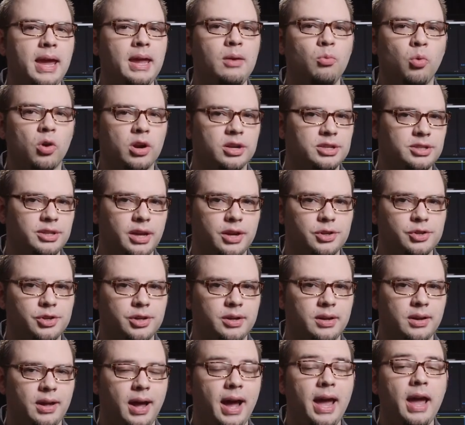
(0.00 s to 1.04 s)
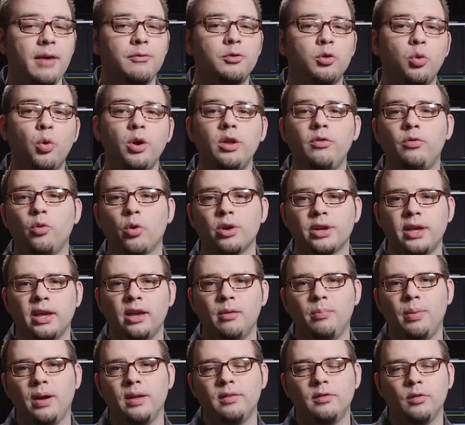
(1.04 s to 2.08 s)
workstation, I have 24
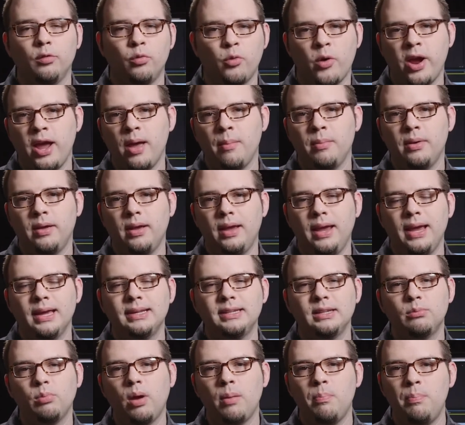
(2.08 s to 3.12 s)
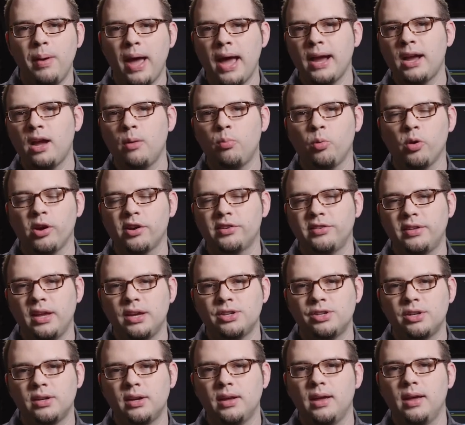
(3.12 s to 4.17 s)
GB of RAM, and in my backup
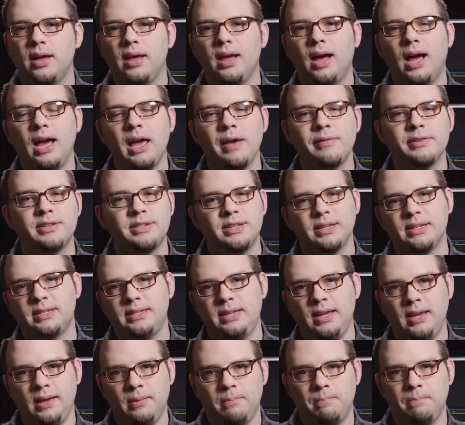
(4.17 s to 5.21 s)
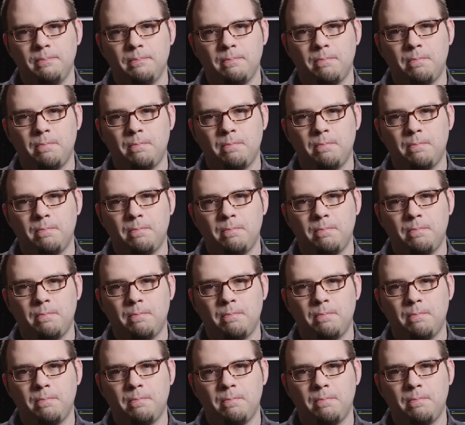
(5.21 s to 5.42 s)
workstation, I have 16.